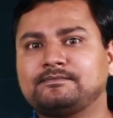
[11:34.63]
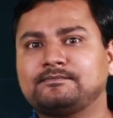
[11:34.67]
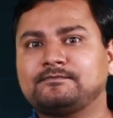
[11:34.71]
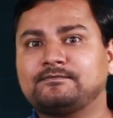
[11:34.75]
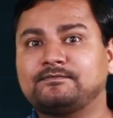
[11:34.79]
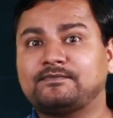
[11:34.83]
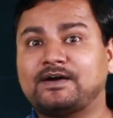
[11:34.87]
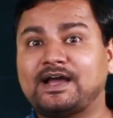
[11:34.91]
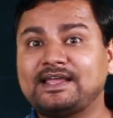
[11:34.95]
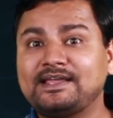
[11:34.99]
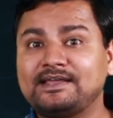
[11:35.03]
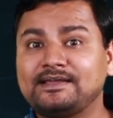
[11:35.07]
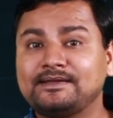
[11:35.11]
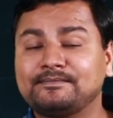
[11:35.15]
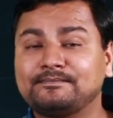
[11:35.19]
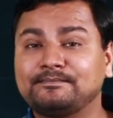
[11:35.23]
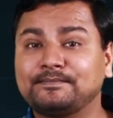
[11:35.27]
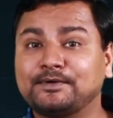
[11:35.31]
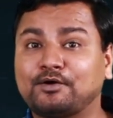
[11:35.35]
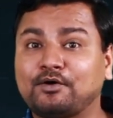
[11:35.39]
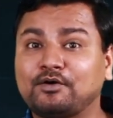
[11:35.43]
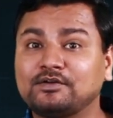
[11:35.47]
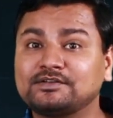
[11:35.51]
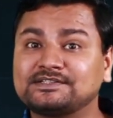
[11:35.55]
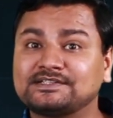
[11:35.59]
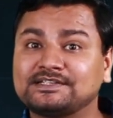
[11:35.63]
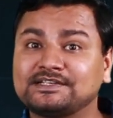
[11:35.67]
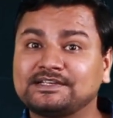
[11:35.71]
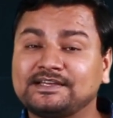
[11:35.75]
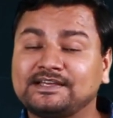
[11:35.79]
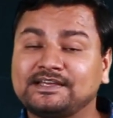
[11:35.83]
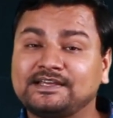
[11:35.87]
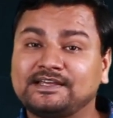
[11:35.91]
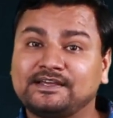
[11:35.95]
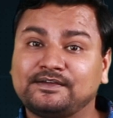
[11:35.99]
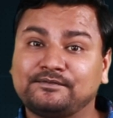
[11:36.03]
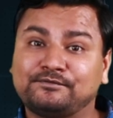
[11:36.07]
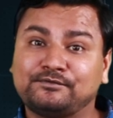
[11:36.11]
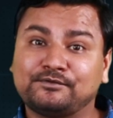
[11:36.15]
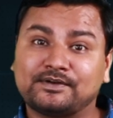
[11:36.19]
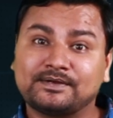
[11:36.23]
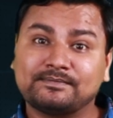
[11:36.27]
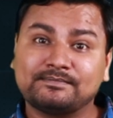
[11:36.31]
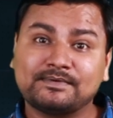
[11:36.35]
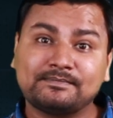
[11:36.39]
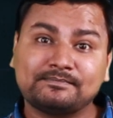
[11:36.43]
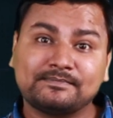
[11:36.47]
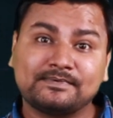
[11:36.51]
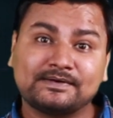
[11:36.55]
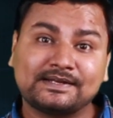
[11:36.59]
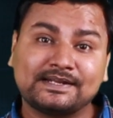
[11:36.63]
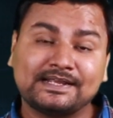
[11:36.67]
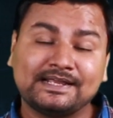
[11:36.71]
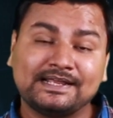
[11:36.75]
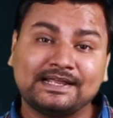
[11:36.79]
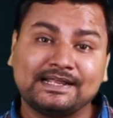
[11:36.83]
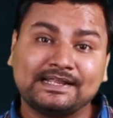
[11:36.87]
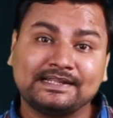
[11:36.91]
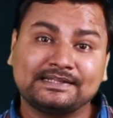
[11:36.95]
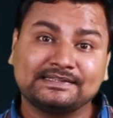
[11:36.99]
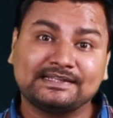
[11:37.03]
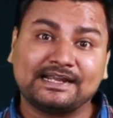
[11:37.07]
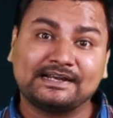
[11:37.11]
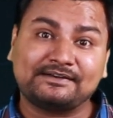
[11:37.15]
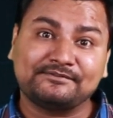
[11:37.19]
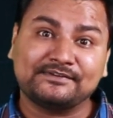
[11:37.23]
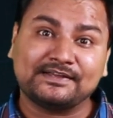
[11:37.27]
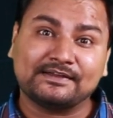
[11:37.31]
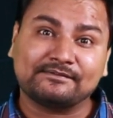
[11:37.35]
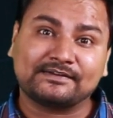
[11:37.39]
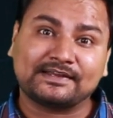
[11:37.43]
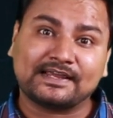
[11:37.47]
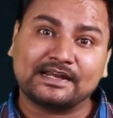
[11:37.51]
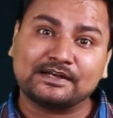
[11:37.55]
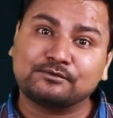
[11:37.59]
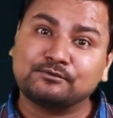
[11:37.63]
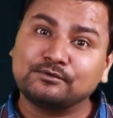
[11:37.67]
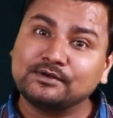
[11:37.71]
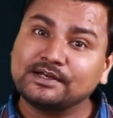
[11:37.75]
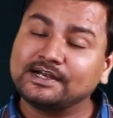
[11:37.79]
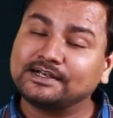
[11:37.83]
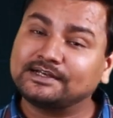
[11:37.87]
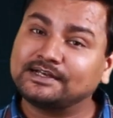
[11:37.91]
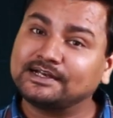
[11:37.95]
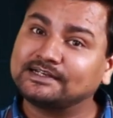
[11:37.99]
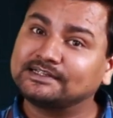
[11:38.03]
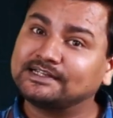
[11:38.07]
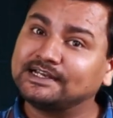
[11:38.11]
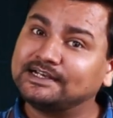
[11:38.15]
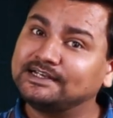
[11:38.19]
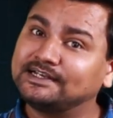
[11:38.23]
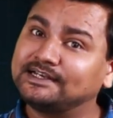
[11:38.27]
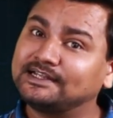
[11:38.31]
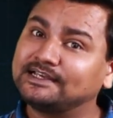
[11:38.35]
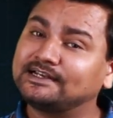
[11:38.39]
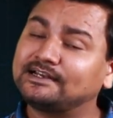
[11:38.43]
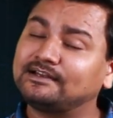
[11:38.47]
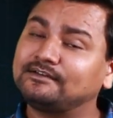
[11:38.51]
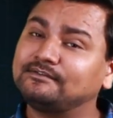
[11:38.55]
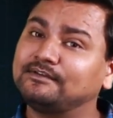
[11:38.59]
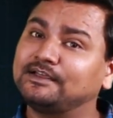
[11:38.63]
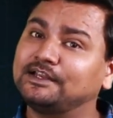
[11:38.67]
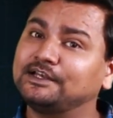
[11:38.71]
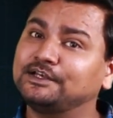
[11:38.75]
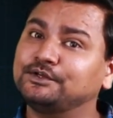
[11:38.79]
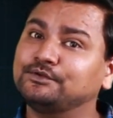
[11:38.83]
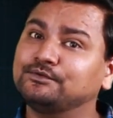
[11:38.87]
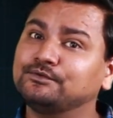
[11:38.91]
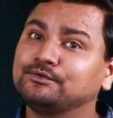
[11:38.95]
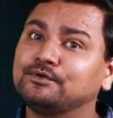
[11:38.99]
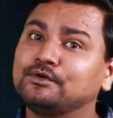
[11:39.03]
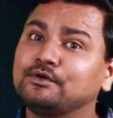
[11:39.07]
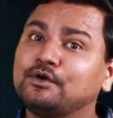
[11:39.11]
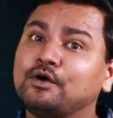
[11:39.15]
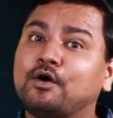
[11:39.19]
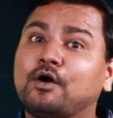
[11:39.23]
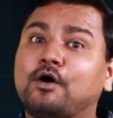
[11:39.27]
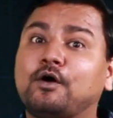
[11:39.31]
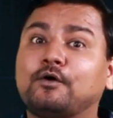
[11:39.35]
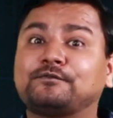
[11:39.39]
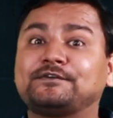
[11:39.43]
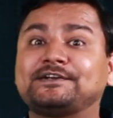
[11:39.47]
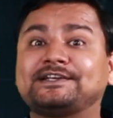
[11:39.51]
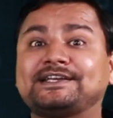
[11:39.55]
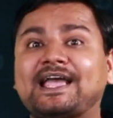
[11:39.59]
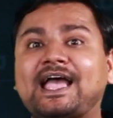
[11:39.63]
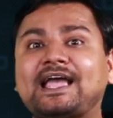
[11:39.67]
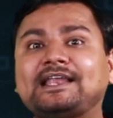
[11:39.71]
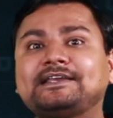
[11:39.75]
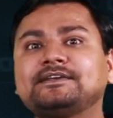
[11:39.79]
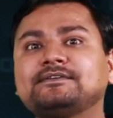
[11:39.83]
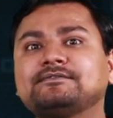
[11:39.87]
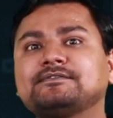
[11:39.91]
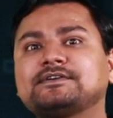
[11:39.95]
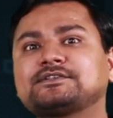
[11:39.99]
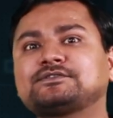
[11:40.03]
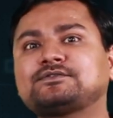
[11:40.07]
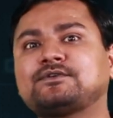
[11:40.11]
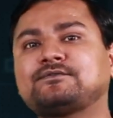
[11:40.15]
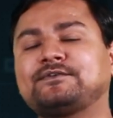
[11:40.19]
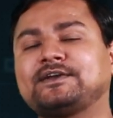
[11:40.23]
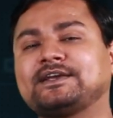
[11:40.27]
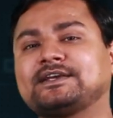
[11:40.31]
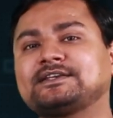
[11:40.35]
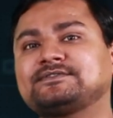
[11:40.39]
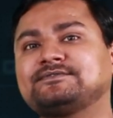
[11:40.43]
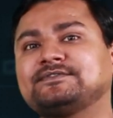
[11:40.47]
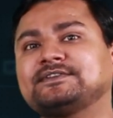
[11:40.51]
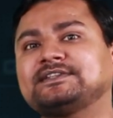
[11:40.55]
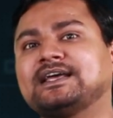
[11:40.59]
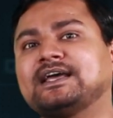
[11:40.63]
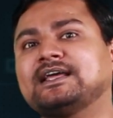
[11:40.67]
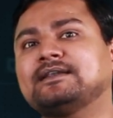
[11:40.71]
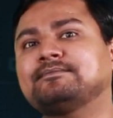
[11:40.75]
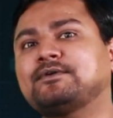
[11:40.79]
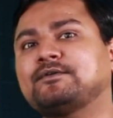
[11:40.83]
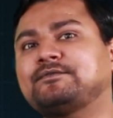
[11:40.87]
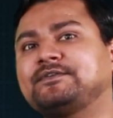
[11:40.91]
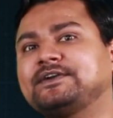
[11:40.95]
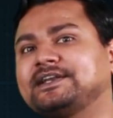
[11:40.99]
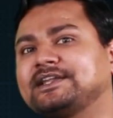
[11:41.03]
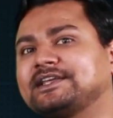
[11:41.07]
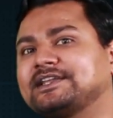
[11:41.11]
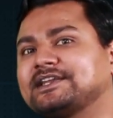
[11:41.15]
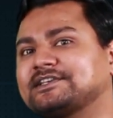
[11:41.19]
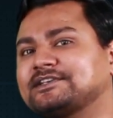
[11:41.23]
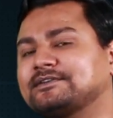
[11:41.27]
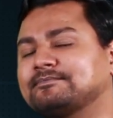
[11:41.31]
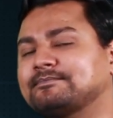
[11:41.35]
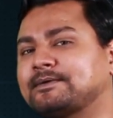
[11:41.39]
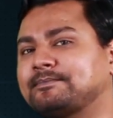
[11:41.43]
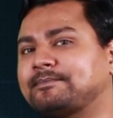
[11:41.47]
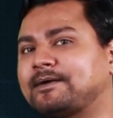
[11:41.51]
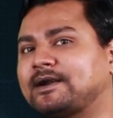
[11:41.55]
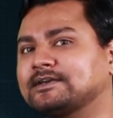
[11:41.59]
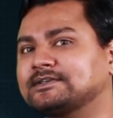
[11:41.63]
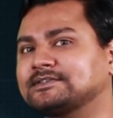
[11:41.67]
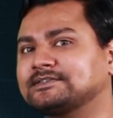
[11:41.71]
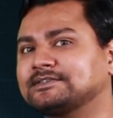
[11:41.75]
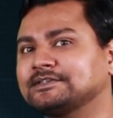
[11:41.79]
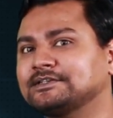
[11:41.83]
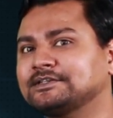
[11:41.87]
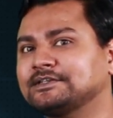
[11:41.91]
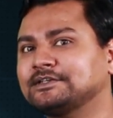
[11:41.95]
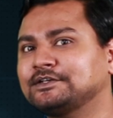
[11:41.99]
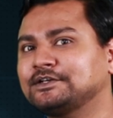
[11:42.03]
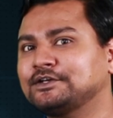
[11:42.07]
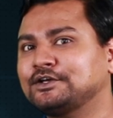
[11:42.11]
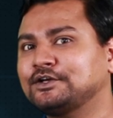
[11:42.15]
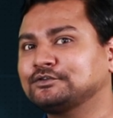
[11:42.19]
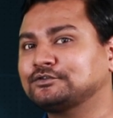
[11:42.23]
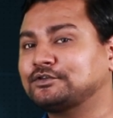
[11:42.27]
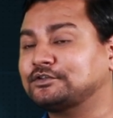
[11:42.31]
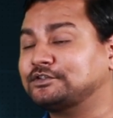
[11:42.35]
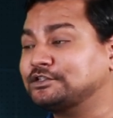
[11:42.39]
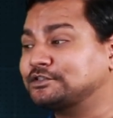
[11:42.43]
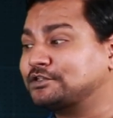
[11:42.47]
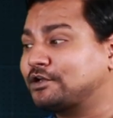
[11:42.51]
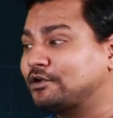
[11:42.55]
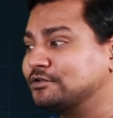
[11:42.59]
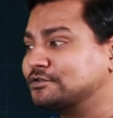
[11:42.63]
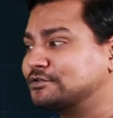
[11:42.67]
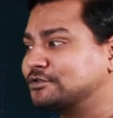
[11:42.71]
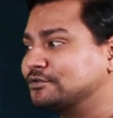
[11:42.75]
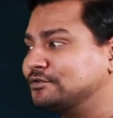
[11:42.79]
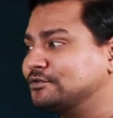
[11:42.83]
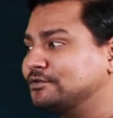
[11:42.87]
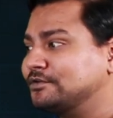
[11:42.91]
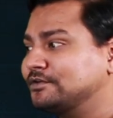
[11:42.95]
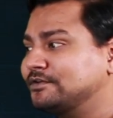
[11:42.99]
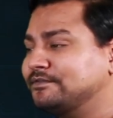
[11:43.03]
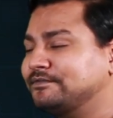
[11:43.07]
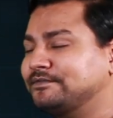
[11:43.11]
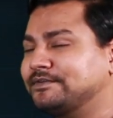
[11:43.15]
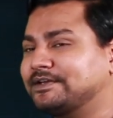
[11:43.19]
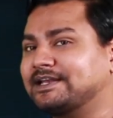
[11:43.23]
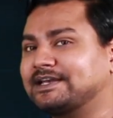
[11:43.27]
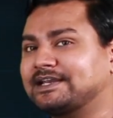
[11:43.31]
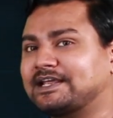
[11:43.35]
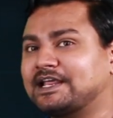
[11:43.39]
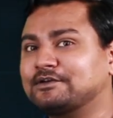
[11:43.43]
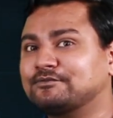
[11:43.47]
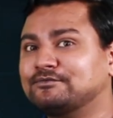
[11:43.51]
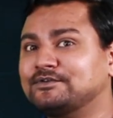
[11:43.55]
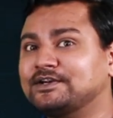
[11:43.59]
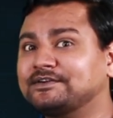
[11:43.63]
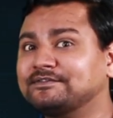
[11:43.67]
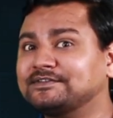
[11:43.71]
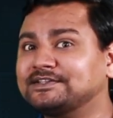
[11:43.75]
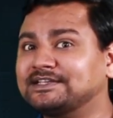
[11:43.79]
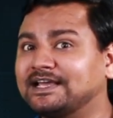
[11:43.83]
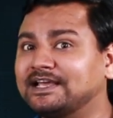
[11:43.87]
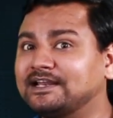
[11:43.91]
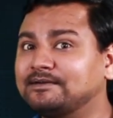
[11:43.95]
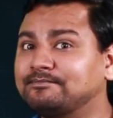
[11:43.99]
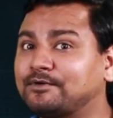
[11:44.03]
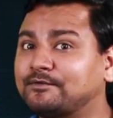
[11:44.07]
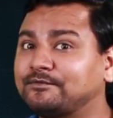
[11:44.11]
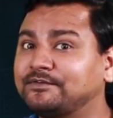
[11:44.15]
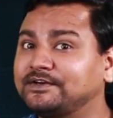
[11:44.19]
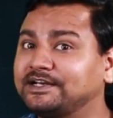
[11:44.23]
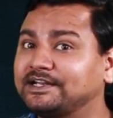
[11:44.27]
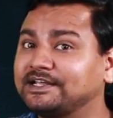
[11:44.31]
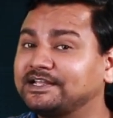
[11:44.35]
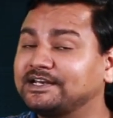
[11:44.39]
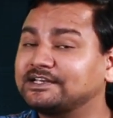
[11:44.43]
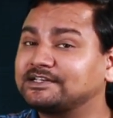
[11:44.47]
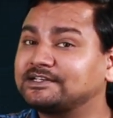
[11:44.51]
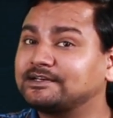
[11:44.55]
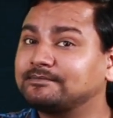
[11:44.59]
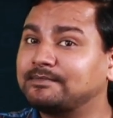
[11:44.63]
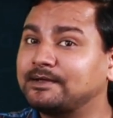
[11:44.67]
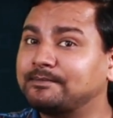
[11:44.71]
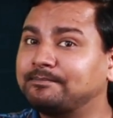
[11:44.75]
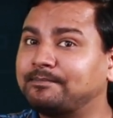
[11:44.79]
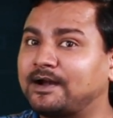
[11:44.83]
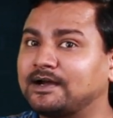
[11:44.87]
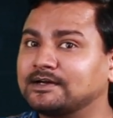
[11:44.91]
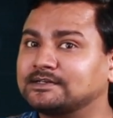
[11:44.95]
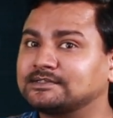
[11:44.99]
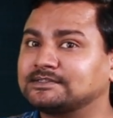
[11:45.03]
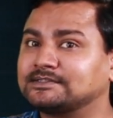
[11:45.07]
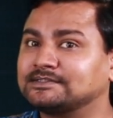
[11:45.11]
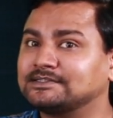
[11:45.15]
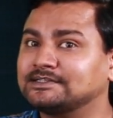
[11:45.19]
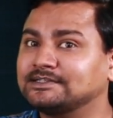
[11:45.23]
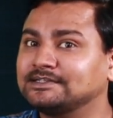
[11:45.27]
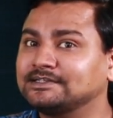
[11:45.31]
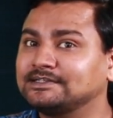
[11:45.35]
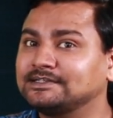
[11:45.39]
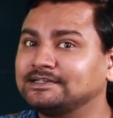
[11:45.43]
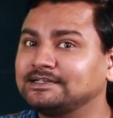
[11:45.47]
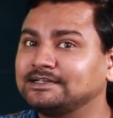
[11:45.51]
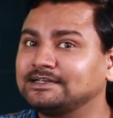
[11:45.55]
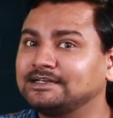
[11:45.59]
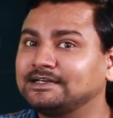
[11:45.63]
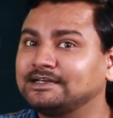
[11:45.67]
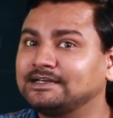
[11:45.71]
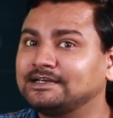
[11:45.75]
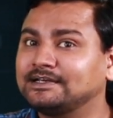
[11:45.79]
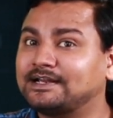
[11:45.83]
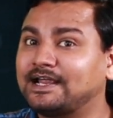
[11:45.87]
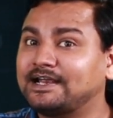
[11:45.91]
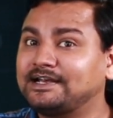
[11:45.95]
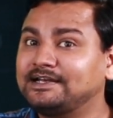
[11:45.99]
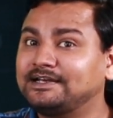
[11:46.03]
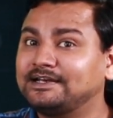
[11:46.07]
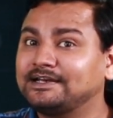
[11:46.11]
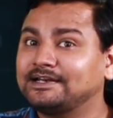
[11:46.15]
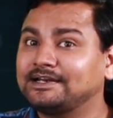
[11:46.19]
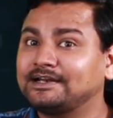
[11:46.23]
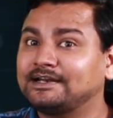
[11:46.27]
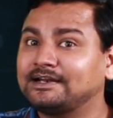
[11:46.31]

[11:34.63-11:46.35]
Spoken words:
Why? Because if you remember that we have calculated the integral value of tan inverse of x with the help of integration by parts. So this also we can calculate with the help of integration by parts, right?